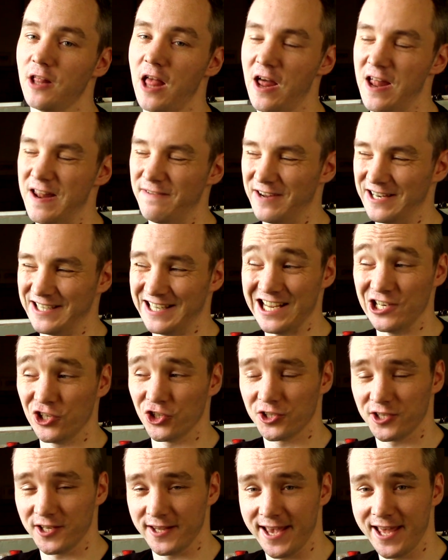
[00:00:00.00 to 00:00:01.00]

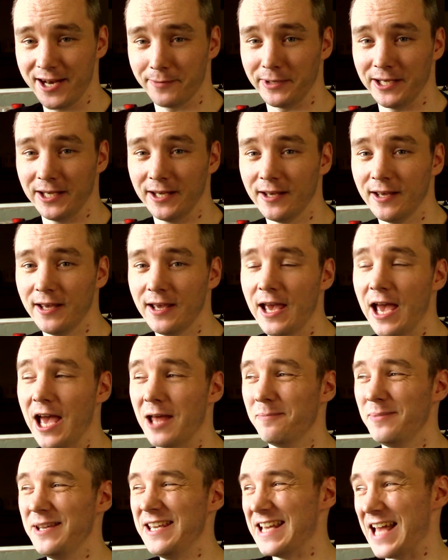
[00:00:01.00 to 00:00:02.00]
advantageous to the enemy,
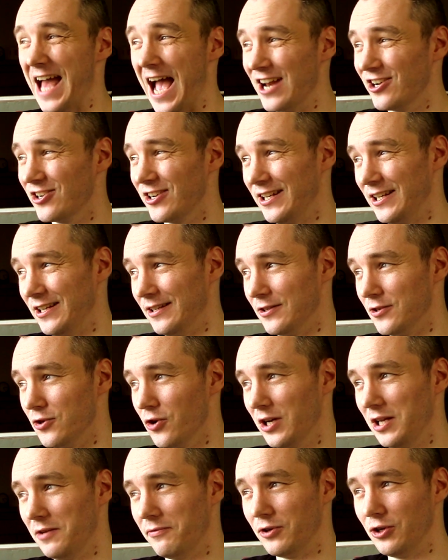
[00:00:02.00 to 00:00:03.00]
and B, actually
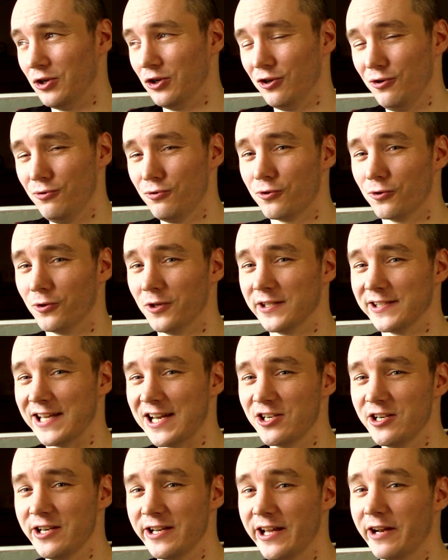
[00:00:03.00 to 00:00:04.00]
not even neutral. It's
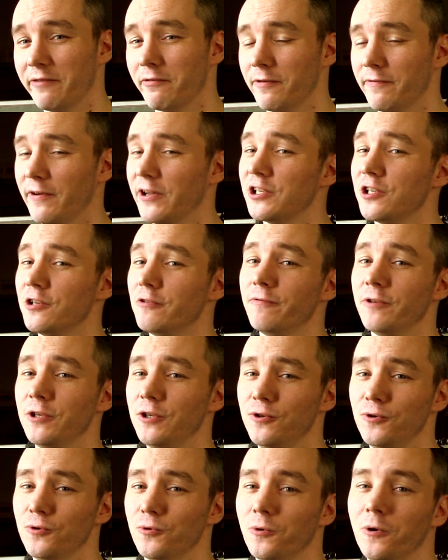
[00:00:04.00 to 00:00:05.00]
actually kind of an advantage for
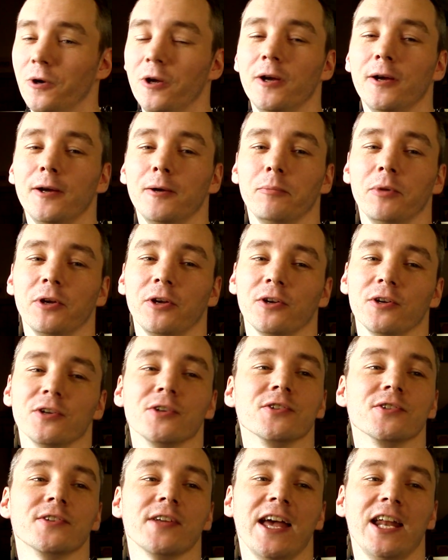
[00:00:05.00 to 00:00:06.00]
you,
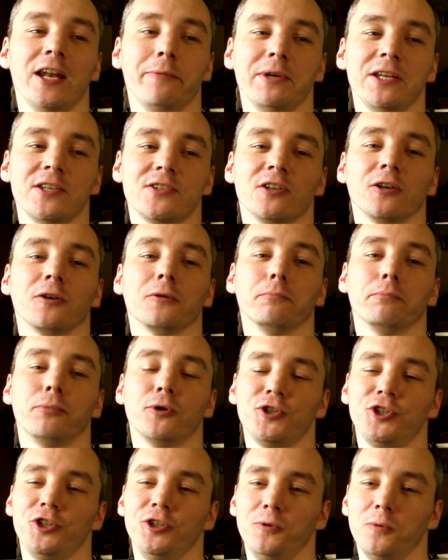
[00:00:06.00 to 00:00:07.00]
because enemies that can
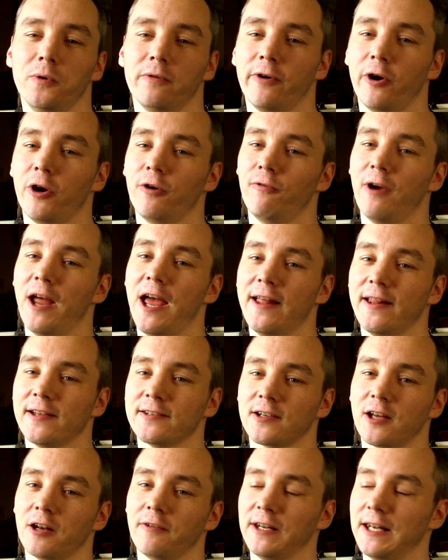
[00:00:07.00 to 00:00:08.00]
push you are very rare.
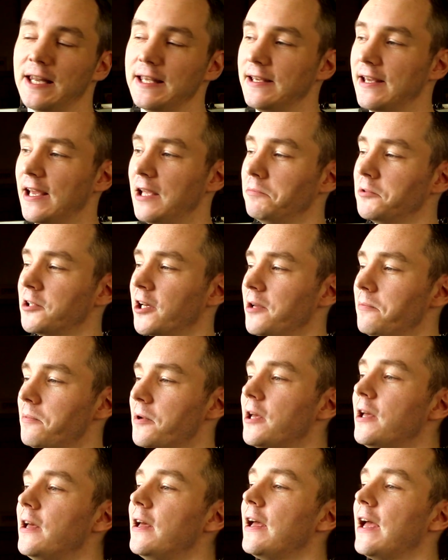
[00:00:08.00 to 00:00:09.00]
That's kind of a late game type.
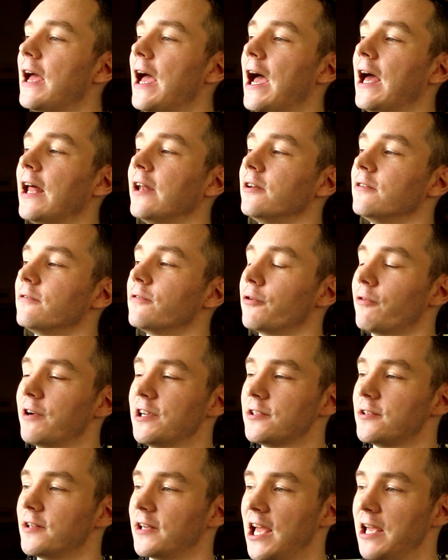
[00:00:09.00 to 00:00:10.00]
And for the
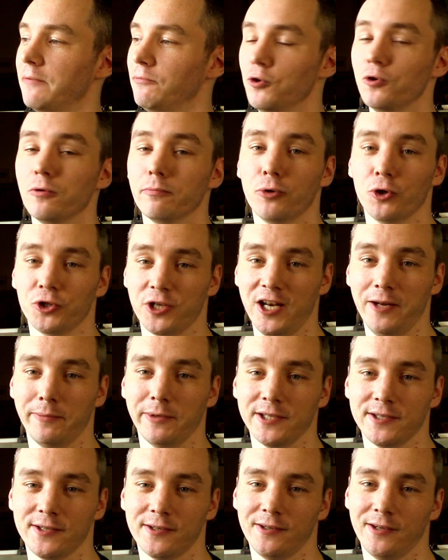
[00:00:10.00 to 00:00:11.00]
rest of the game, you can push
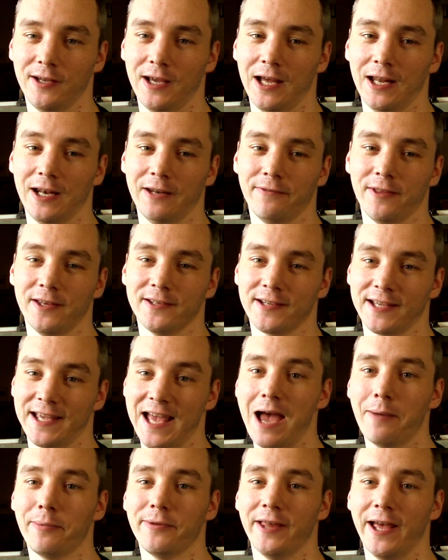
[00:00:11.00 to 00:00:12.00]
enemies. And if there's a
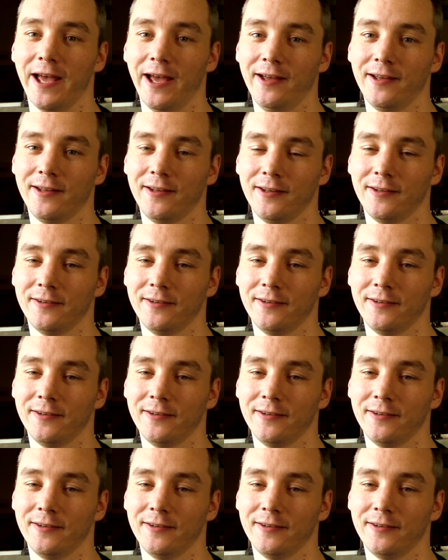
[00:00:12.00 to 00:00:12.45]
gap there,